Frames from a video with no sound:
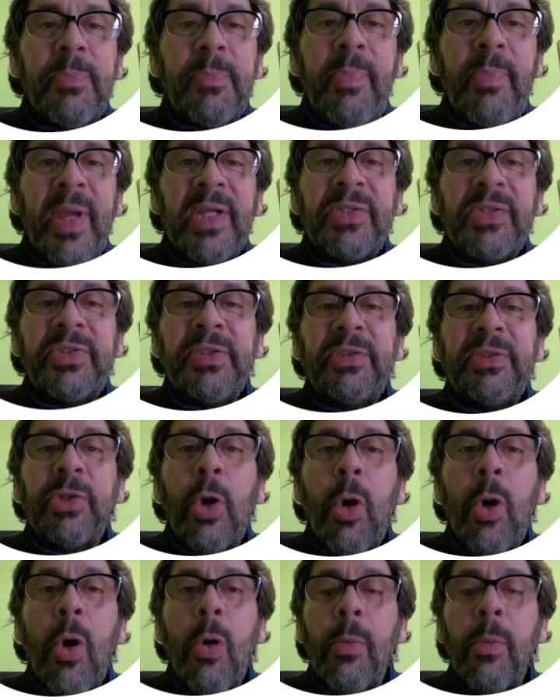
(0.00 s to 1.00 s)
based
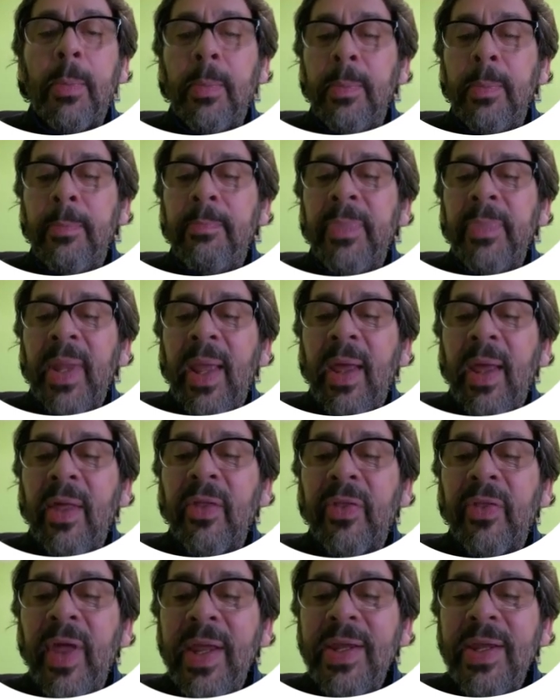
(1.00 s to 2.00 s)
on.
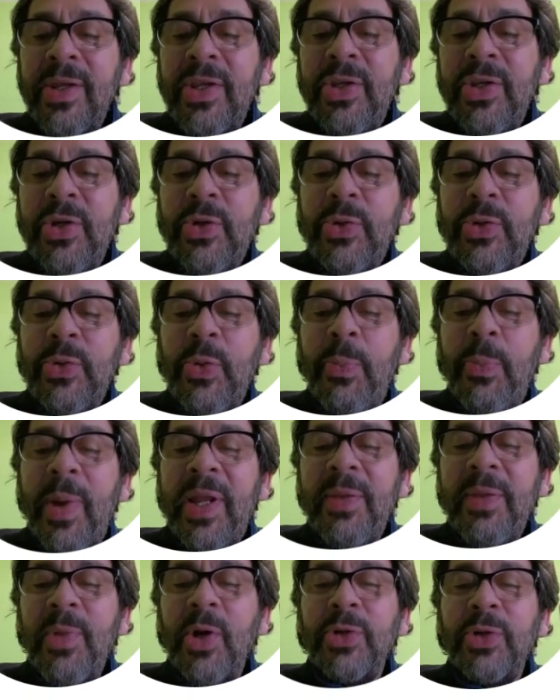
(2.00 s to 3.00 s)
Thank you
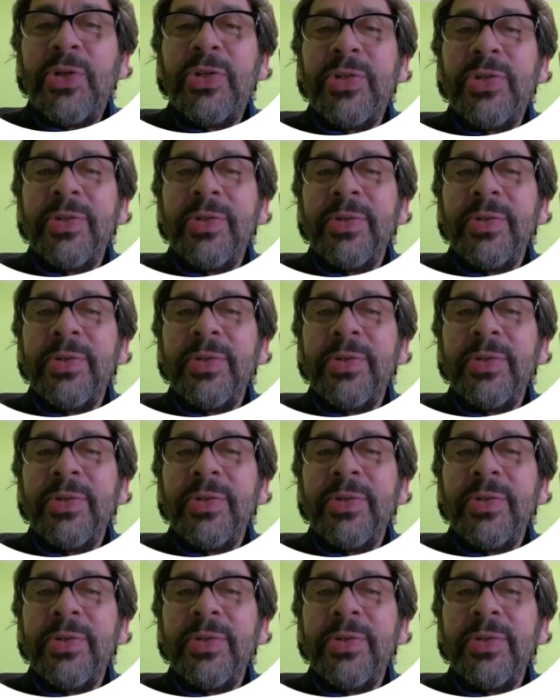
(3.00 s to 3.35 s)
very much.